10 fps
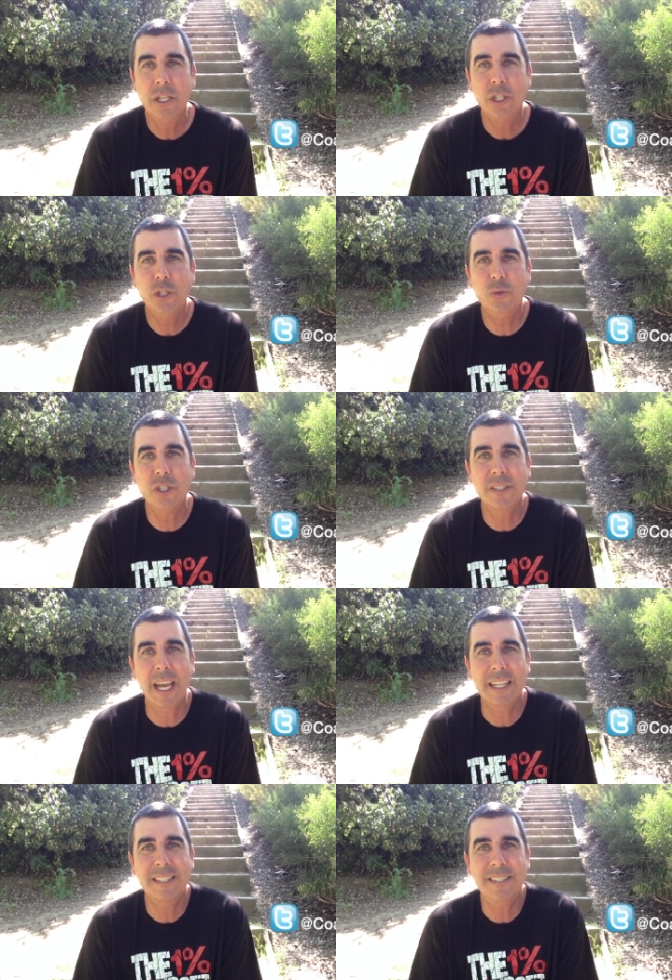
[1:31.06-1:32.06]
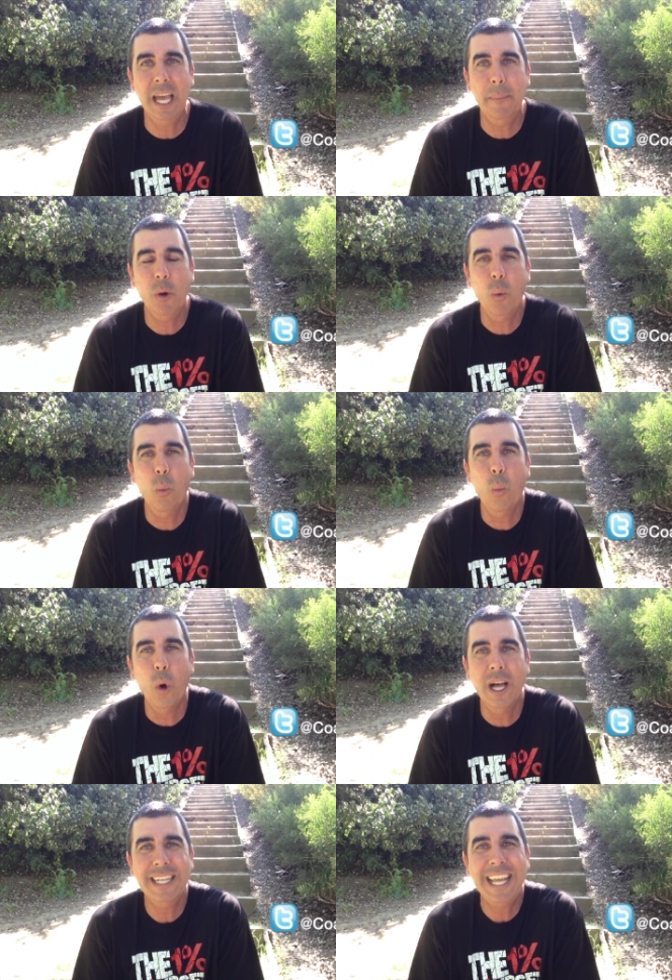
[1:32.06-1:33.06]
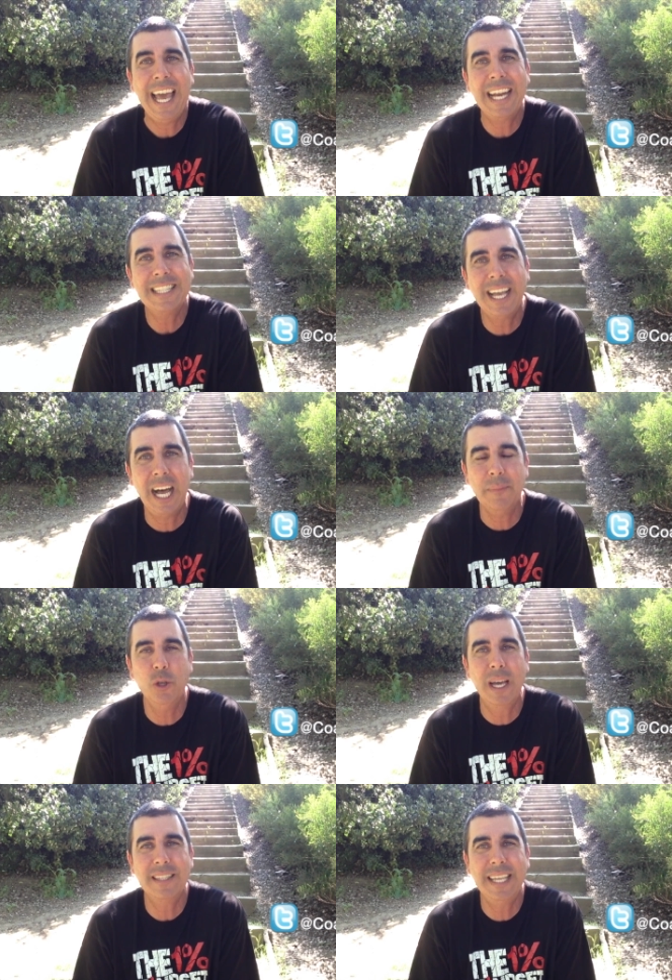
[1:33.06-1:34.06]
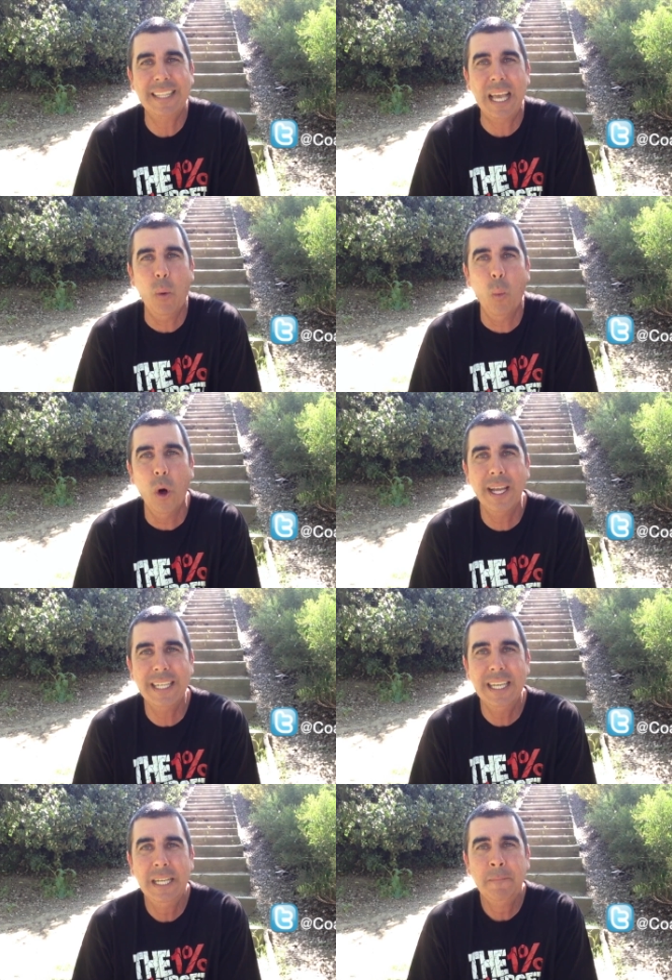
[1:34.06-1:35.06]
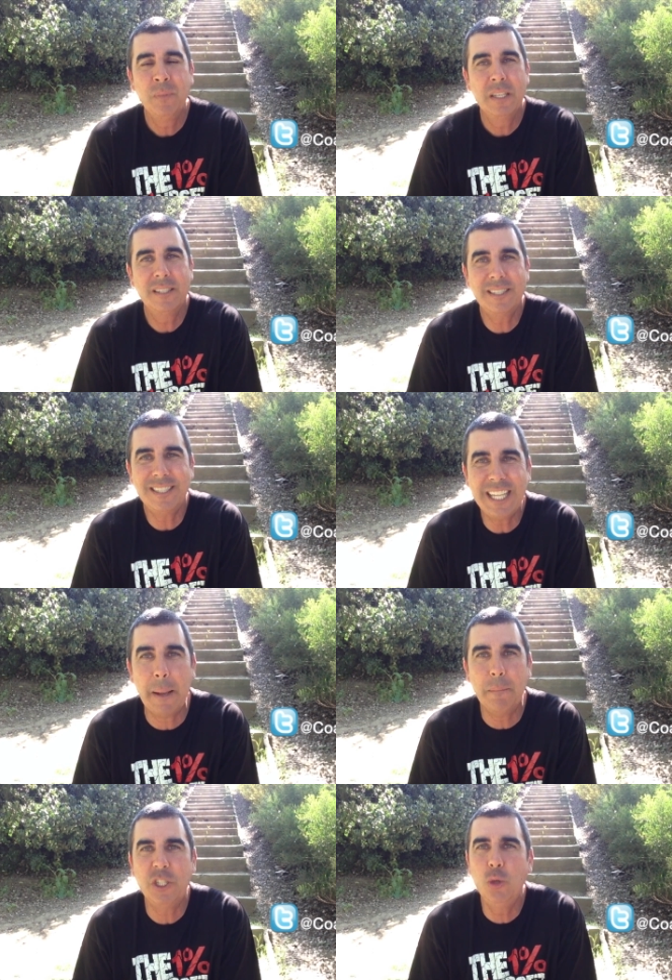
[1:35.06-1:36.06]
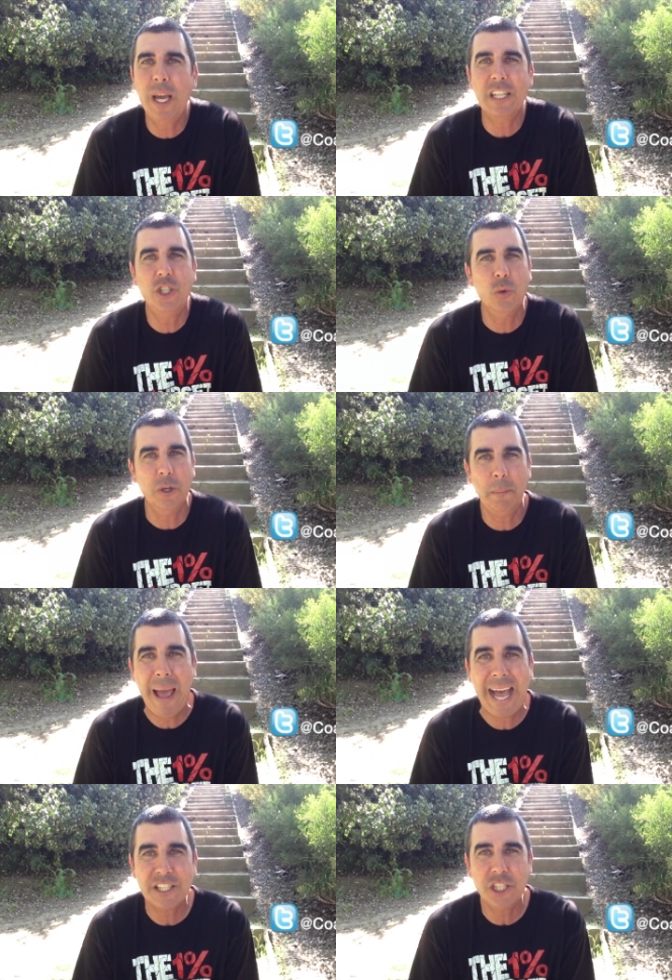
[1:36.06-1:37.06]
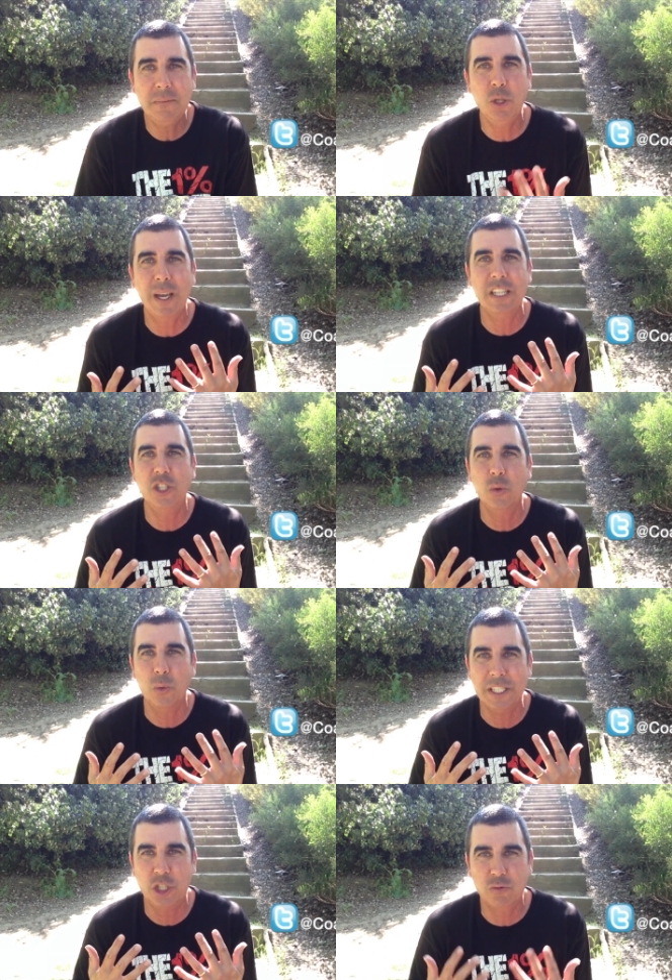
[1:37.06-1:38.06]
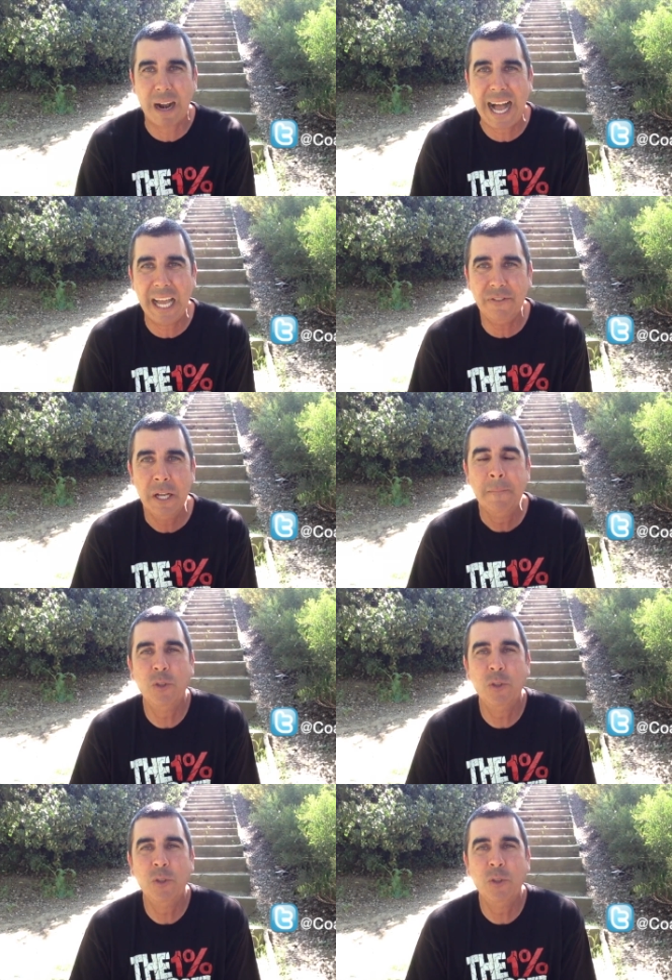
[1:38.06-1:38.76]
You just got to step one at a time. You got to take that one step, but you got to do it with passion. You got to do it with drive.